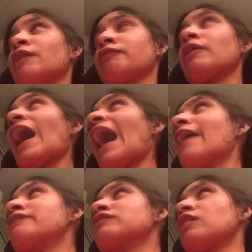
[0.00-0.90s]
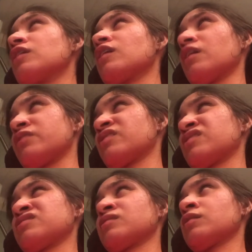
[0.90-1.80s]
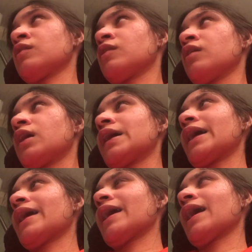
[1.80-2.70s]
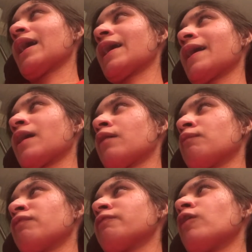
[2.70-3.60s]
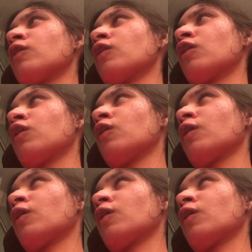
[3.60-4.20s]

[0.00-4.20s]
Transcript: you have scoliosis and before, or